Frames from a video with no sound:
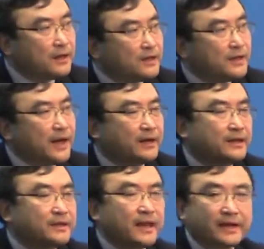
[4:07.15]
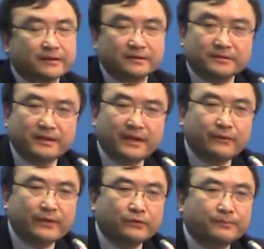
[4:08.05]
the architecture they
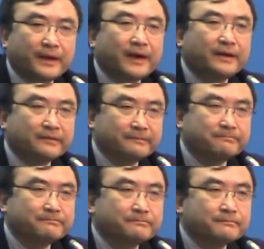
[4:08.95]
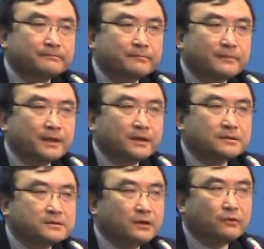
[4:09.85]
will behave?
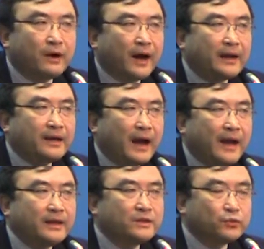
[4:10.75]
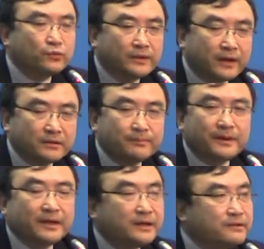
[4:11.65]
So I do not
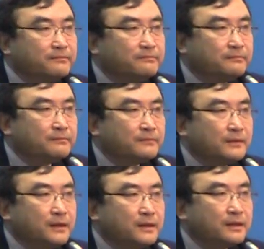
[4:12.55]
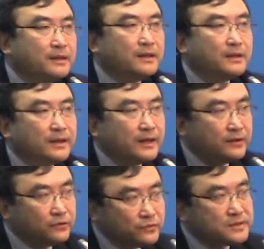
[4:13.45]
believe
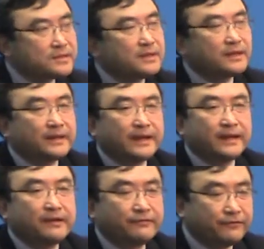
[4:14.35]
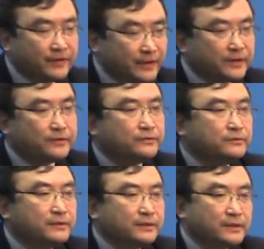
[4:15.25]
those they feel
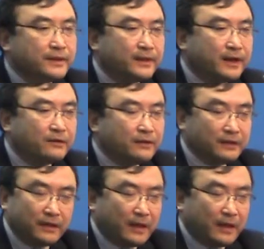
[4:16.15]
not